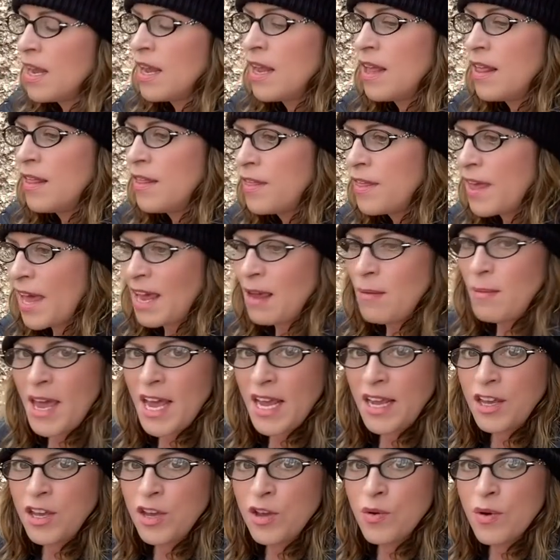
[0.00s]
They
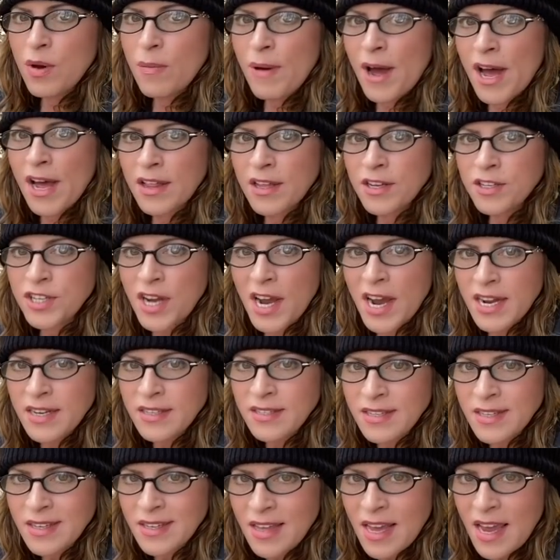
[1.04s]
make you apologize
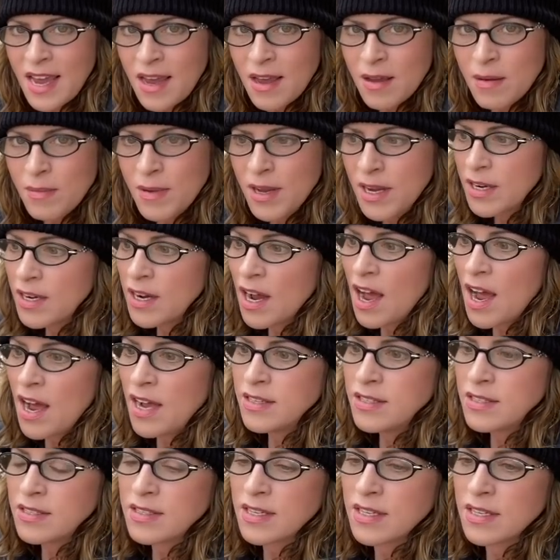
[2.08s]
to them
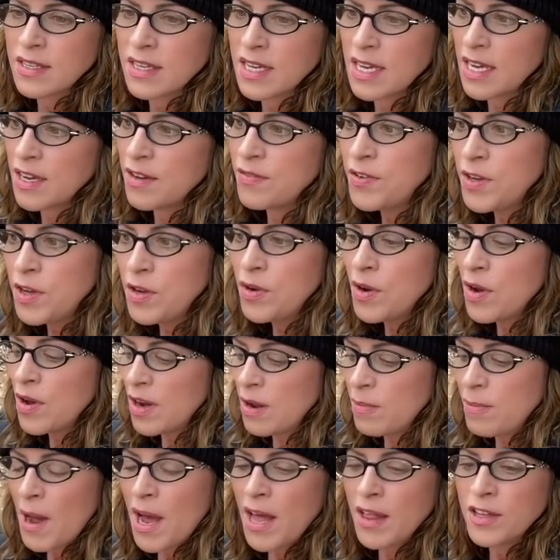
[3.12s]
constantly. If you don't
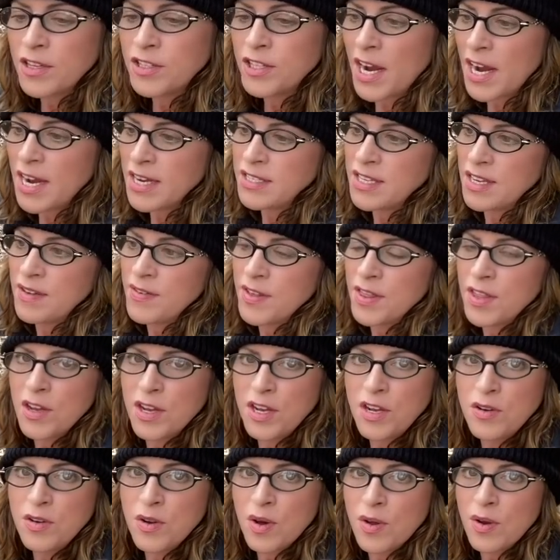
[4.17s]
apologize, even though
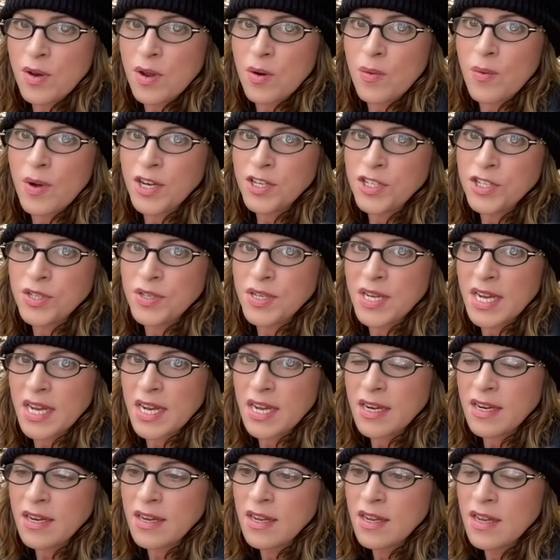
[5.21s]
you don't know what you
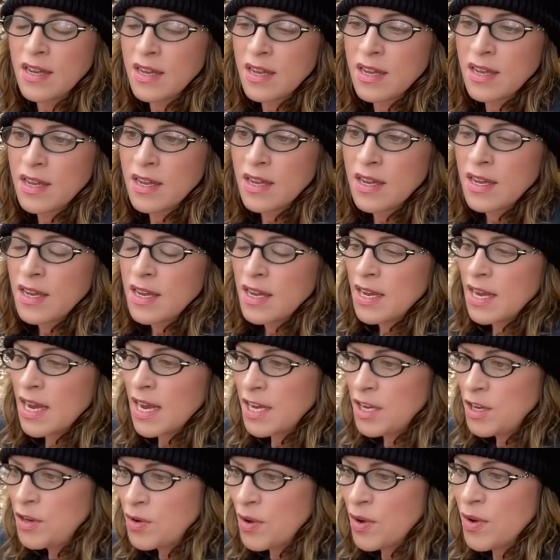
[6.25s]
did,
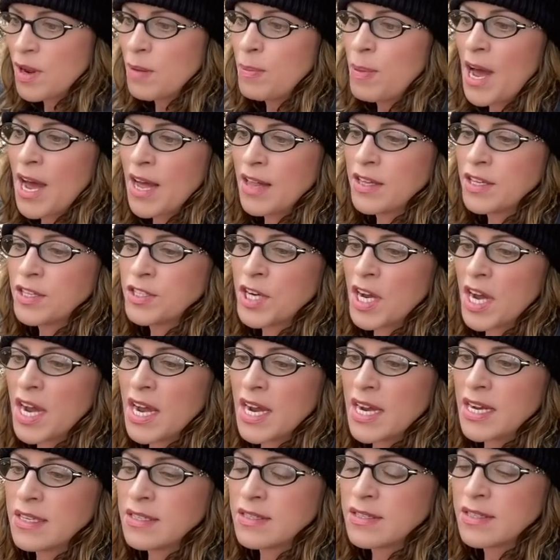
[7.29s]
and you don't
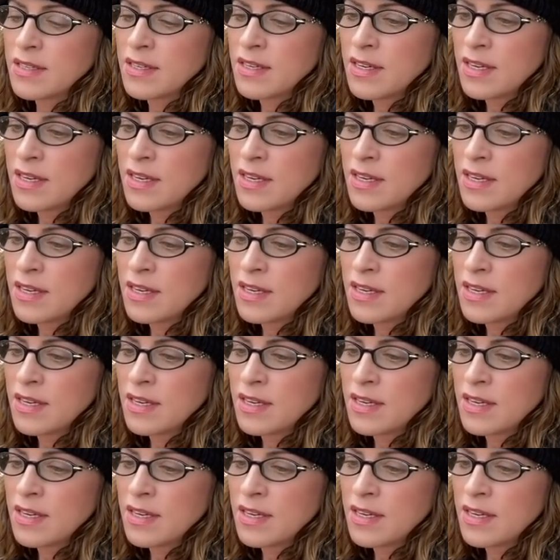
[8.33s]
apologize